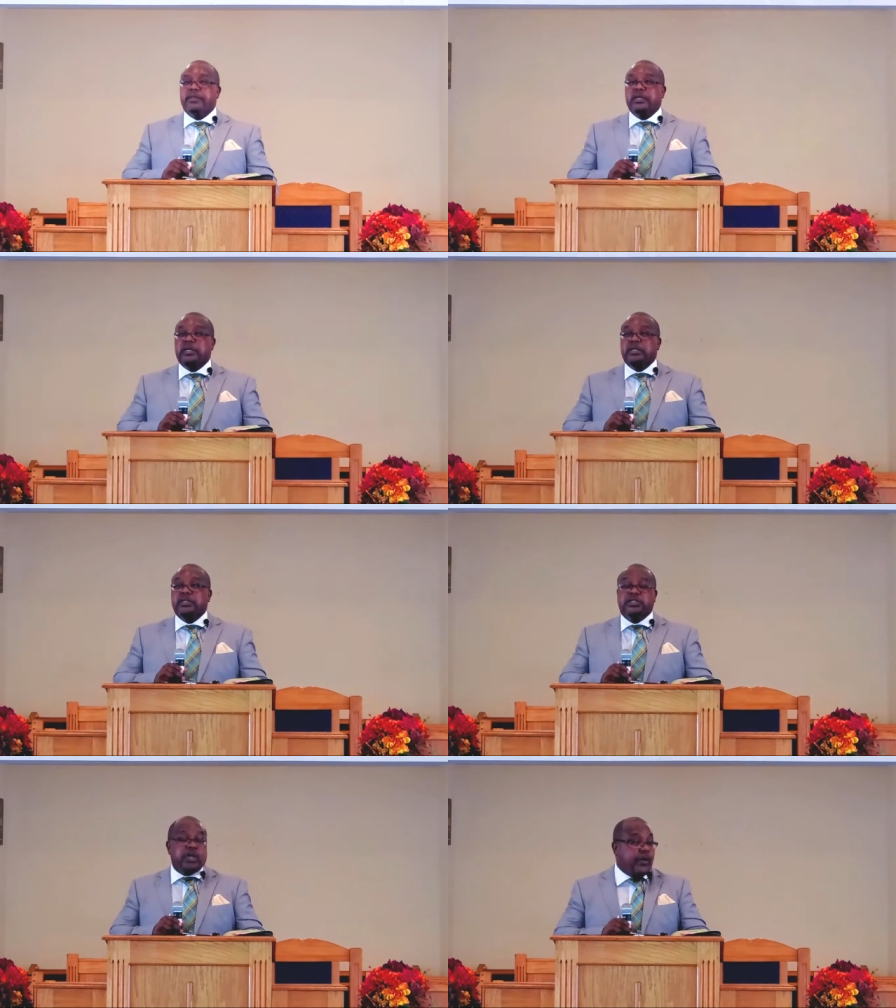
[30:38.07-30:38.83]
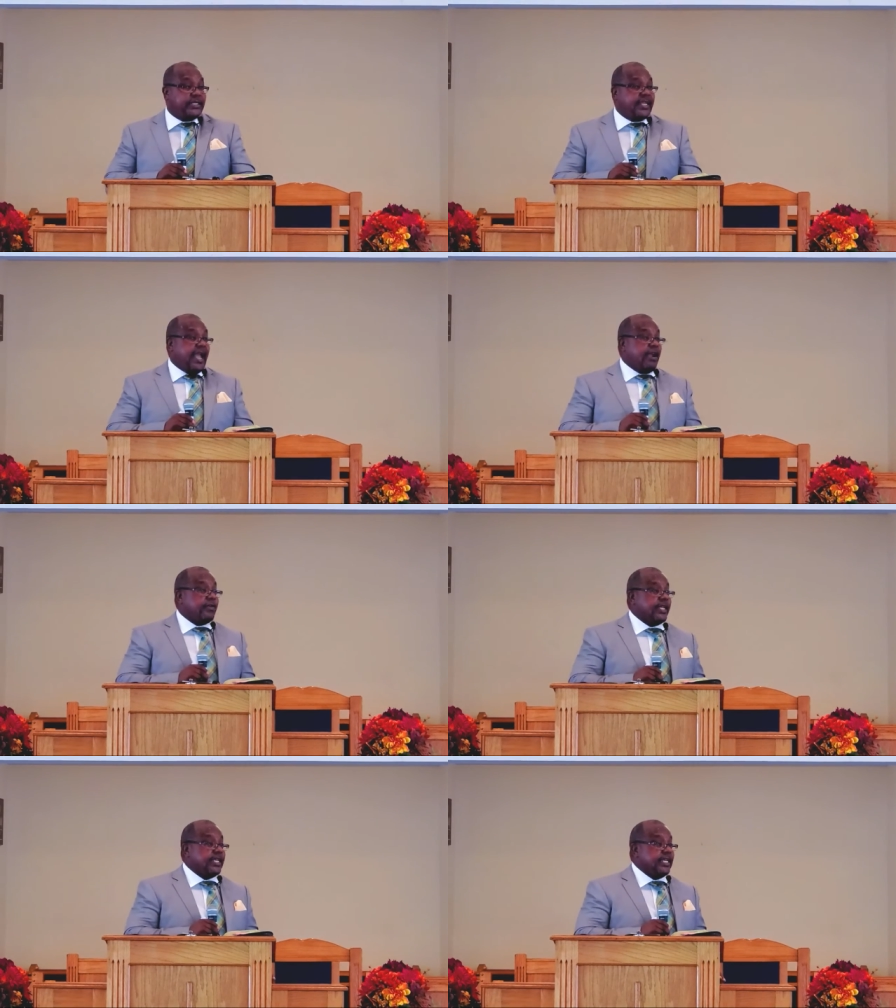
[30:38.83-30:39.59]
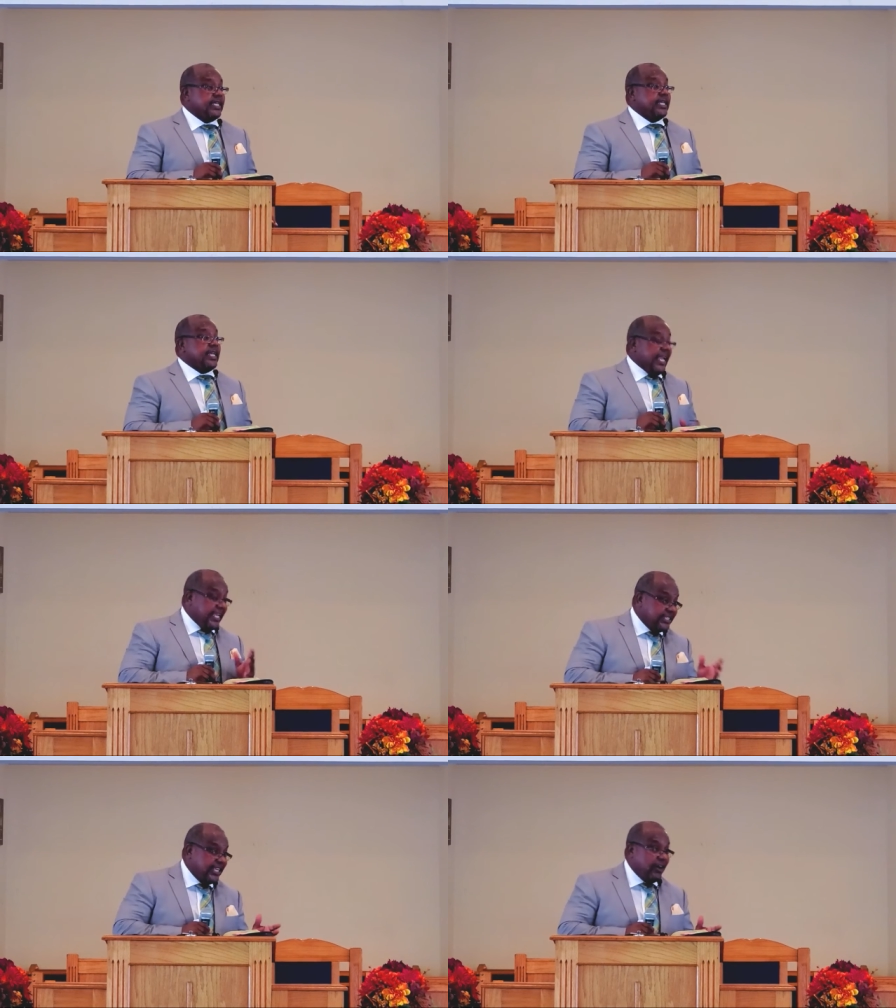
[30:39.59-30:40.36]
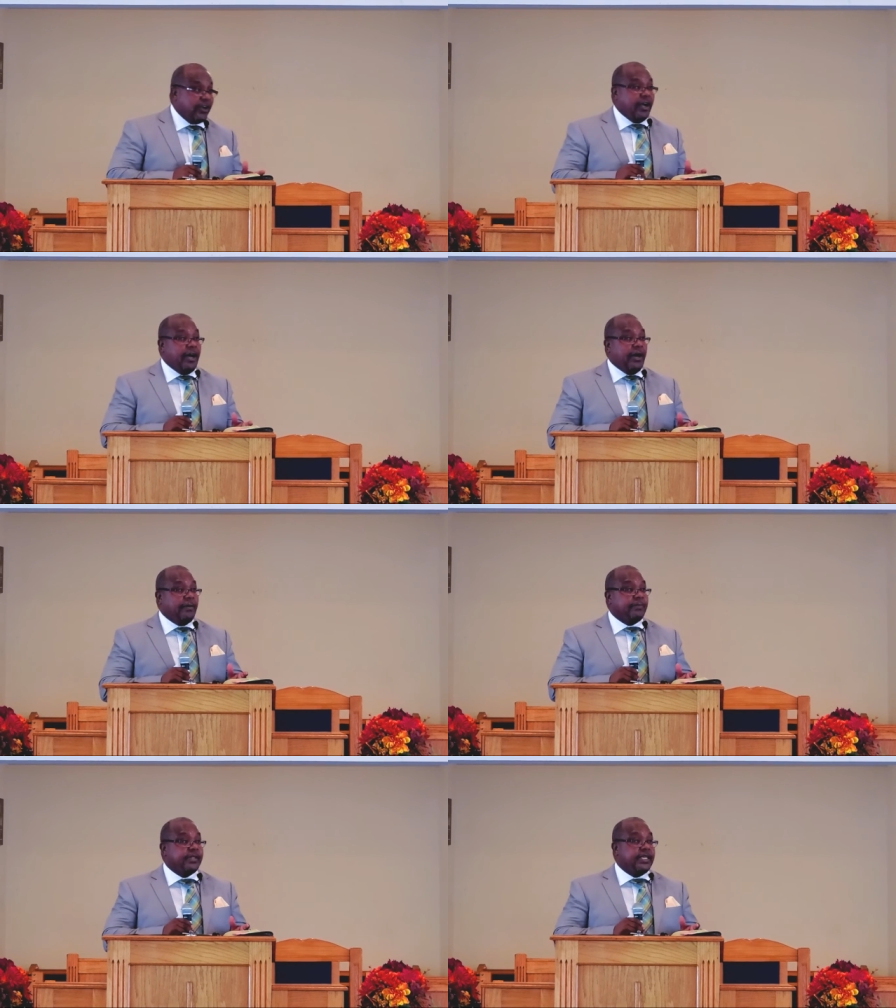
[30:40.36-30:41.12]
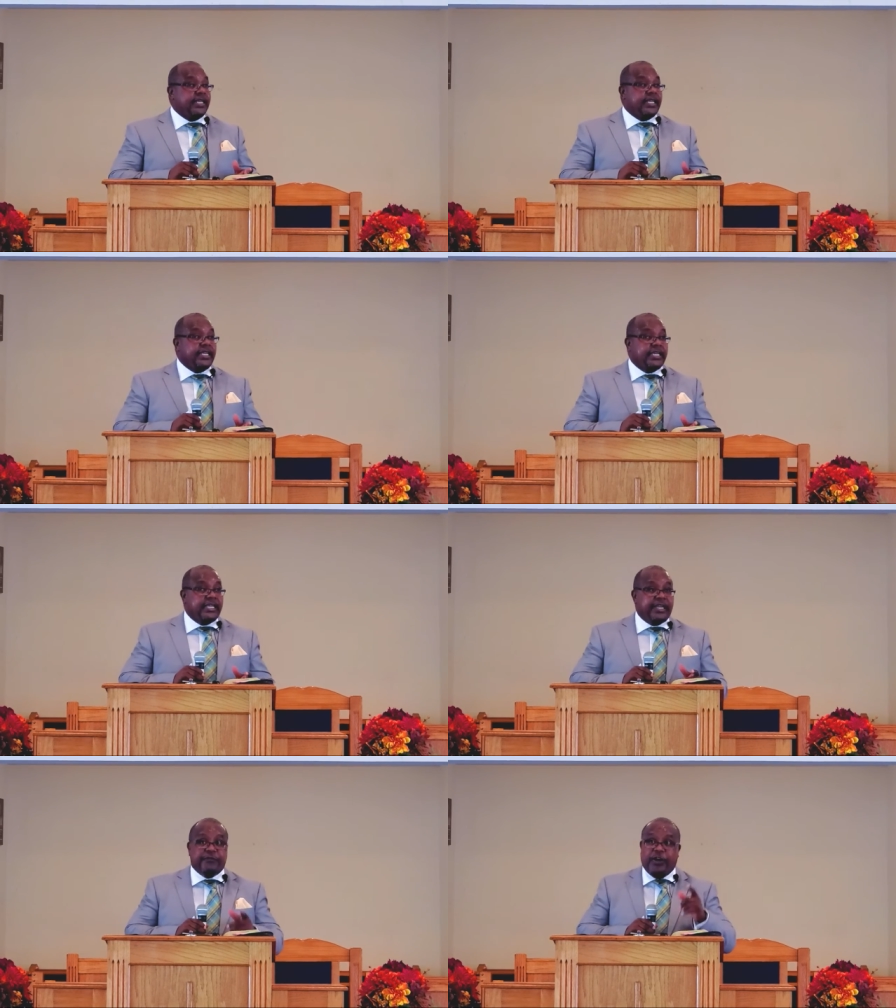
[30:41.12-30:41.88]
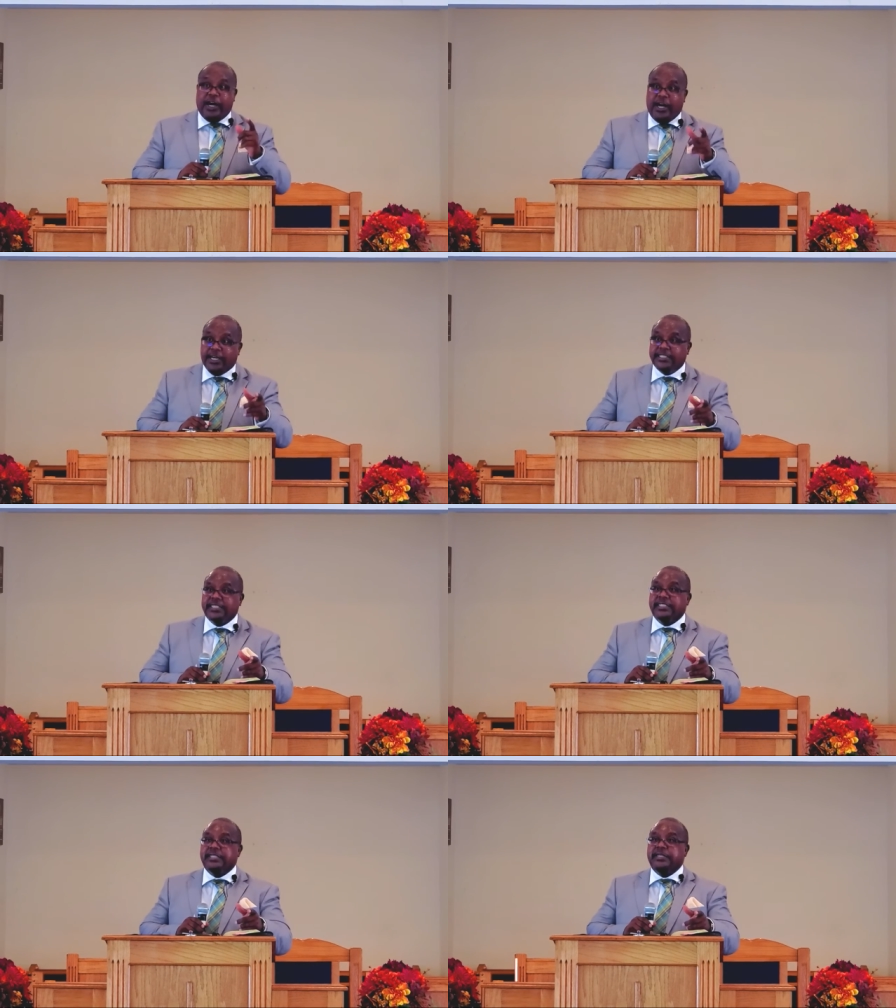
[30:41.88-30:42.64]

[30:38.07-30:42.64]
Yes. not it tarry, it shall come. For us,